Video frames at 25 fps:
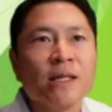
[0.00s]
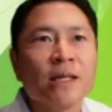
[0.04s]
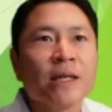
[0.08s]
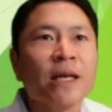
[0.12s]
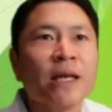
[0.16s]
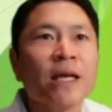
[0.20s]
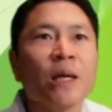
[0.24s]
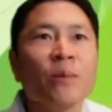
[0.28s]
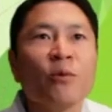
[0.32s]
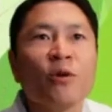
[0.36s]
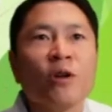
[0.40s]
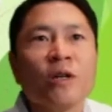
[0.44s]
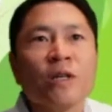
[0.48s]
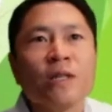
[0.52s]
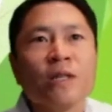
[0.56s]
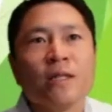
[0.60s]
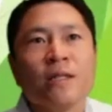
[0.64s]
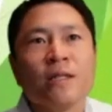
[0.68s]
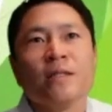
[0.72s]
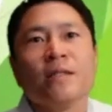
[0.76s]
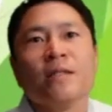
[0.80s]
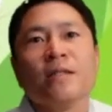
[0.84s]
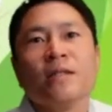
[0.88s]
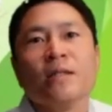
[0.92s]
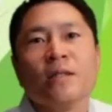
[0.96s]
a camera,
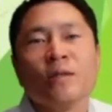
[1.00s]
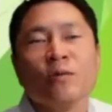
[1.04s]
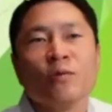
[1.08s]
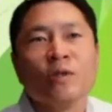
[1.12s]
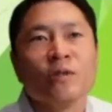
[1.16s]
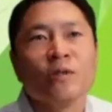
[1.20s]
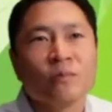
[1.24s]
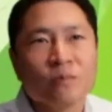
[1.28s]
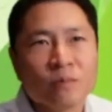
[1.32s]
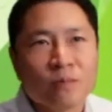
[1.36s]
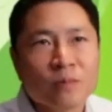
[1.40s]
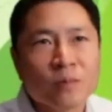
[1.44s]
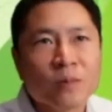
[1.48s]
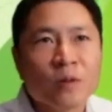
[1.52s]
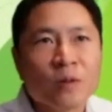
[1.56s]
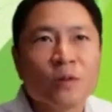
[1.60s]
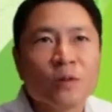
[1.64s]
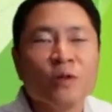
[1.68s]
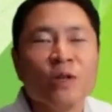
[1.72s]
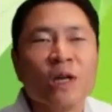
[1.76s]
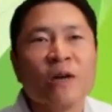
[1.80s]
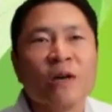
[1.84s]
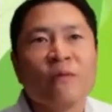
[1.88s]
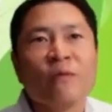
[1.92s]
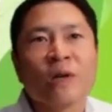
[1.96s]
which
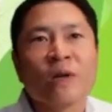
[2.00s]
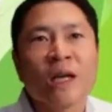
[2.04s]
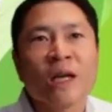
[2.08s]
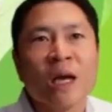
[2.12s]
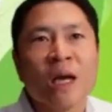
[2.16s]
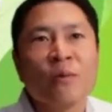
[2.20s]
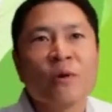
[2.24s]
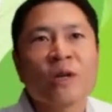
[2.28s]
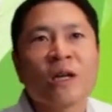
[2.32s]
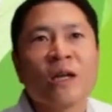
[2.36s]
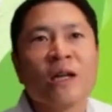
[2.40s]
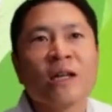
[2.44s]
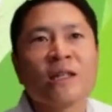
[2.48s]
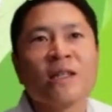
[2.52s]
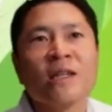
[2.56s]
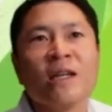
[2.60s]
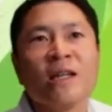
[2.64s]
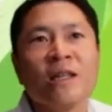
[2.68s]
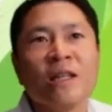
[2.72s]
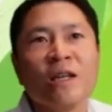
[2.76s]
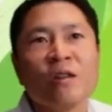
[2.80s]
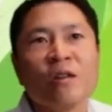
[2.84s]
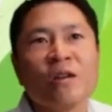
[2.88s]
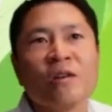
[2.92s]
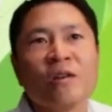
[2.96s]
you have a camera connected on
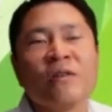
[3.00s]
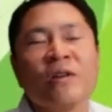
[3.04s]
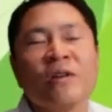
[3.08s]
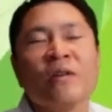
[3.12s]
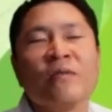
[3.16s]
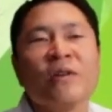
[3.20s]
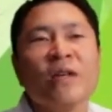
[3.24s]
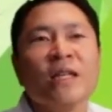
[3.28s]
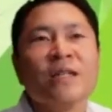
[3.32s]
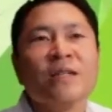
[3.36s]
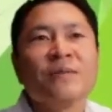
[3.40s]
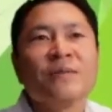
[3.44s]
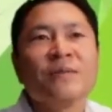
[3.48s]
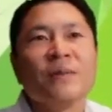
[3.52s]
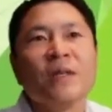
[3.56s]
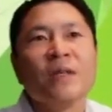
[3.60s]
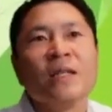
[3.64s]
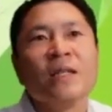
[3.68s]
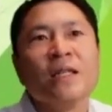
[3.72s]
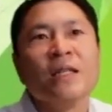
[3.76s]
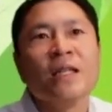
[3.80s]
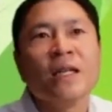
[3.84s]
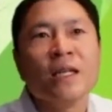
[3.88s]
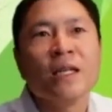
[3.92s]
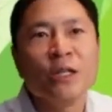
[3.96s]
the other end of it,
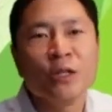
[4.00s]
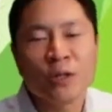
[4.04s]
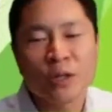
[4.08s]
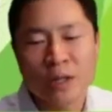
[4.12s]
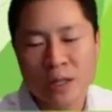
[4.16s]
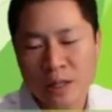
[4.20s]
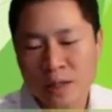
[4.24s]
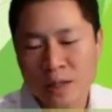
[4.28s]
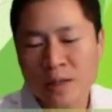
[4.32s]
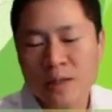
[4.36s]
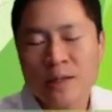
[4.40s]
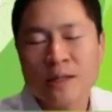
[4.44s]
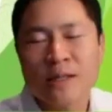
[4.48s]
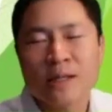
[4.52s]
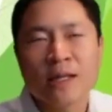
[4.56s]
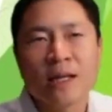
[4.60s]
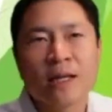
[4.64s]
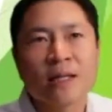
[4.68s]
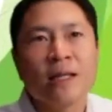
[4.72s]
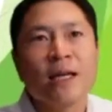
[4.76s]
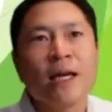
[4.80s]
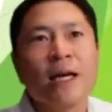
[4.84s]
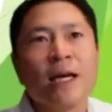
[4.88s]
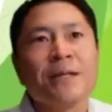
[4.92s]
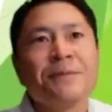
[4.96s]
and then you can
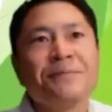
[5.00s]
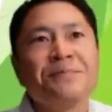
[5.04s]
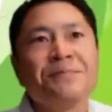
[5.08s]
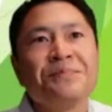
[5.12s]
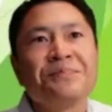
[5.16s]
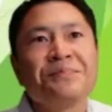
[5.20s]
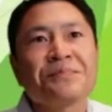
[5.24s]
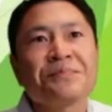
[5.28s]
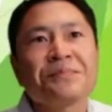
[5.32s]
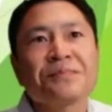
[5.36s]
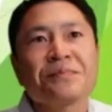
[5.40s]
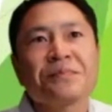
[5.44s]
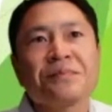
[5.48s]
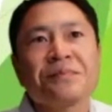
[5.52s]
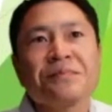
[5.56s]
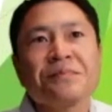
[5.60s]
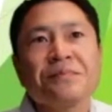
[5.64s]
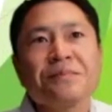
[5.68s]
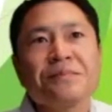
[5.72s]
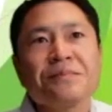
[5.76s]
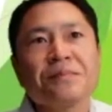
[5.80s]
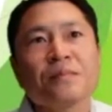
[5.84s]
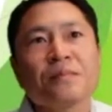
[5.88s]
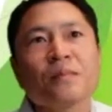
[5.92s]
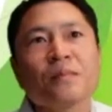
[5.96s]
select that.
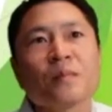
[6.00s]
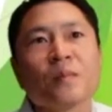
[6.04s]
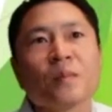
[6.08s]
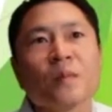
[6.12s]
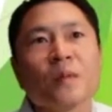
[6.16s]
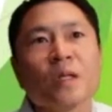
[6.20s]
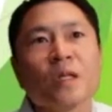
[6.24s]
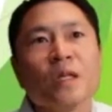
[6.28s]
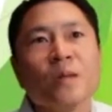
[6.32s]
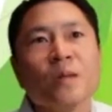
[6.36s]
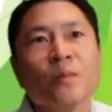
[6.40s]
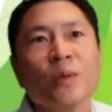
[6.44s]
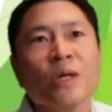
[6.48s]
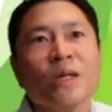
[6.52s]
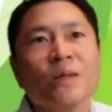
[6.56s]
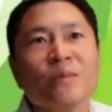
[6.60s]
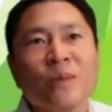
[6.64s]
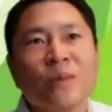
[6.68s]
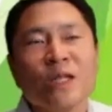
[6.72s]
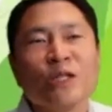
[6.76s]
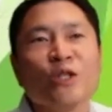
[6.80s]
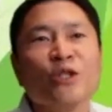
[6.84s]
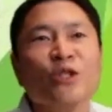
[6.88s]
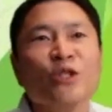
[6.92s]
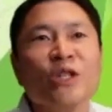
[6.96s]
But
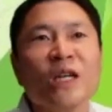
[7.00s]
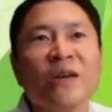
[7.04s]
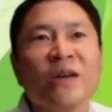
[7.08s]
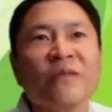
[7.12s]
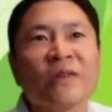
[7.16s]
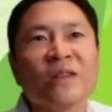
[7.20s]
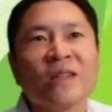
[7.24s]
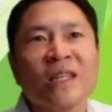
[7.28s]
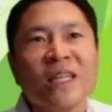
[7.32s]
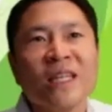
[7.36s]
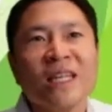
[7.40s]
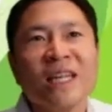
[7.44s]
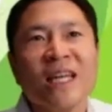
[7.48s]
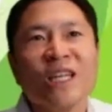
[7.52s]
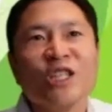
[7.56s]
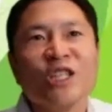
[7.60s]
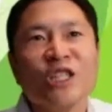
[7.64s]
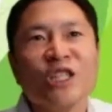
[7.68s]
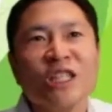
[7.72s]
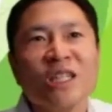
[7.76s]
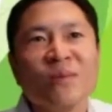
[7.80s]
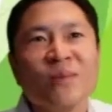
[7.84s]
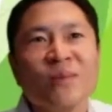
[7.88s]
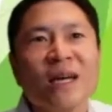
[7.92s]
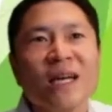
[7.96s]
make sure you have clean
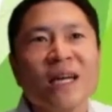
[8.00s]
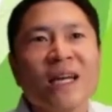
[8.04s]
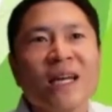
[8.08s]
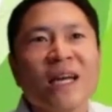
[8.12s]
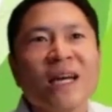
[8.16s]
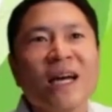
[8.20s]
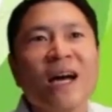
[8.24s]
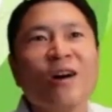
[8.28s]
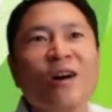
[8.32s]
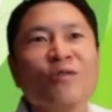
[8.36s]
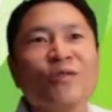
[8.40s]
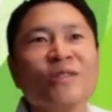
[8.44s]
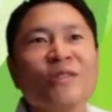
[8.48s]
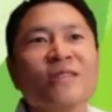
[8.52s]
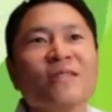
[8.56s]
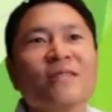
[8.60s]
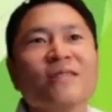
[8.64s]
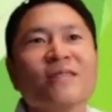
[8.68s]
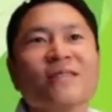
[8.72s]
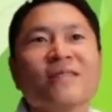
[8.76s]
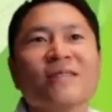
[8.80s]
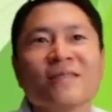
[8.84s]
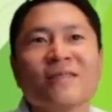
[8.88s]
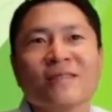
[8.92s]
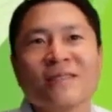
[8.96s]
HDMI out
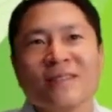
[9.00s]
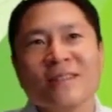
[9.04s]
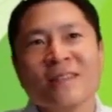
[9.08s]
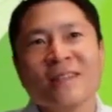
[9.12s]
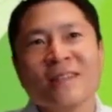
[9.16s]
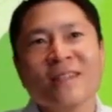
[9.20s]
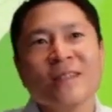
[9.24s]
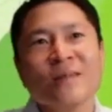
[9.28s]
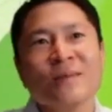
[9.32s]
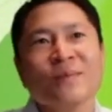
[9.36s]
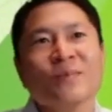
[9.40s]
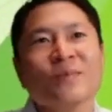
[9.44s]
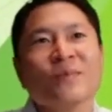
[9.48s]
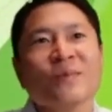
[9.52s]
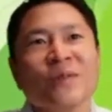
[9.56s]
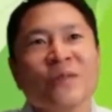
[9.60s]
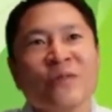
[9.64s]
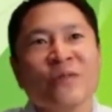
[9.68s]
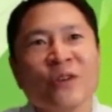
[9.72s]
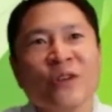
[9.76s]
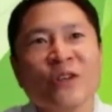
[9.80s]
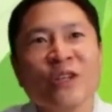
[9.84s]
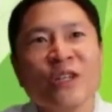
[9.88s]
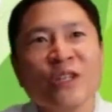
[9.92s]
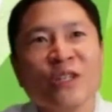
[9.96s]
if
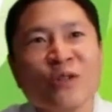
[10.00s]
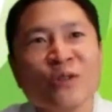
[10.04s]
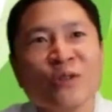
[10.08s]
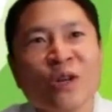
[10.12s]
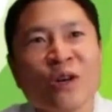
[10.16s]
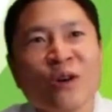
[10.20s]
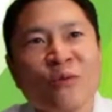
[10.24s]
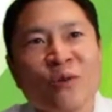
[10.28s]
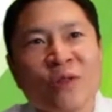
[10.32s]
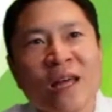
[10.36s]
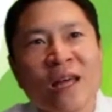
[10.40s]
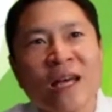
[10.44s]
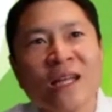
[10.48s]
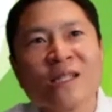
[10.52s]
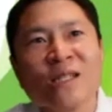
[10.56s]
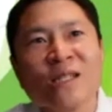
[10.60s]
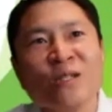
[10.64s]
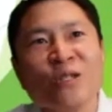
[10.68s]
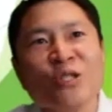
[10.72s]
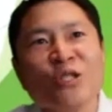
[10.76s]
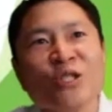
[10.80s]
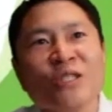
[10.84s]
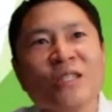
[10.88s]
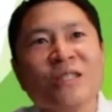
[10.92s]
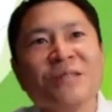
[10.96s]
you're going to go with that
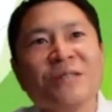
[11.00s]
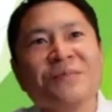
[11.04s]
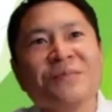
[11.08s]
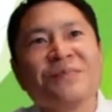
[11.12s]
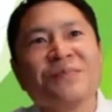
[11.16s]
solution.